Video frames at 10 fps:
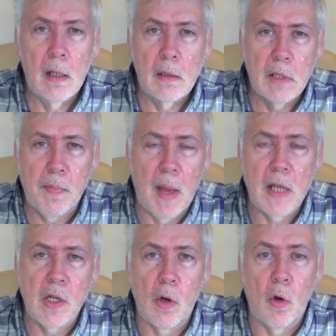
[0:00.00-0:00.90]

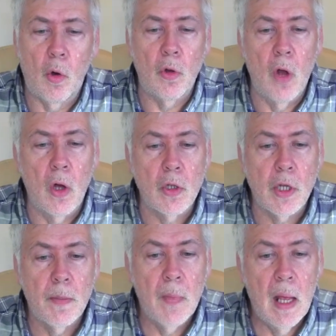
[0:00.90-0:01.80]
space or not,
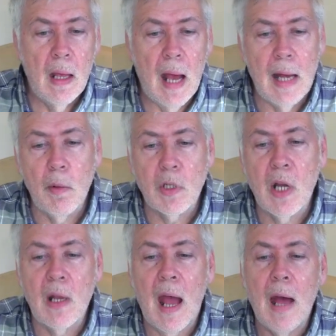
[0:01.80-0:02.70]
and it will
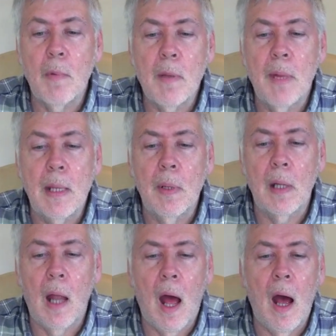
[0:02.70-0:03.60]
tell you how many
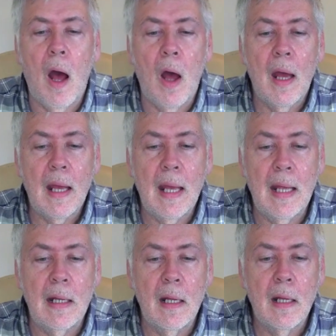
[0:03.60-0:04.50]
people are
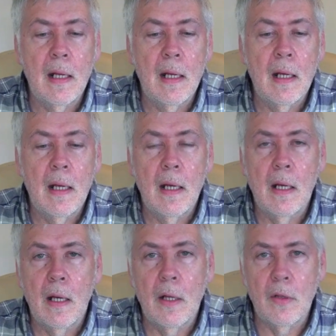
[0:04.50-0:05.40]
in
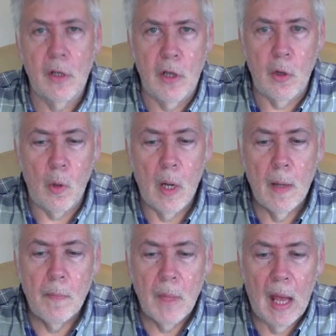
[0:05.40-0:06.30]
the queue,
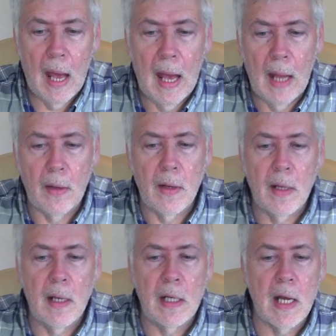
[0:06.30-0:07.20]
and
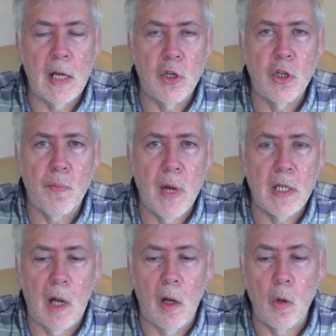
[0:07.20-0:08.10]
it asks you to press
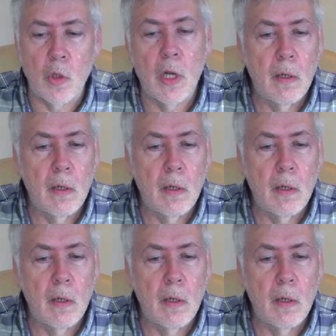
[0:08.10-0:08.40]
close.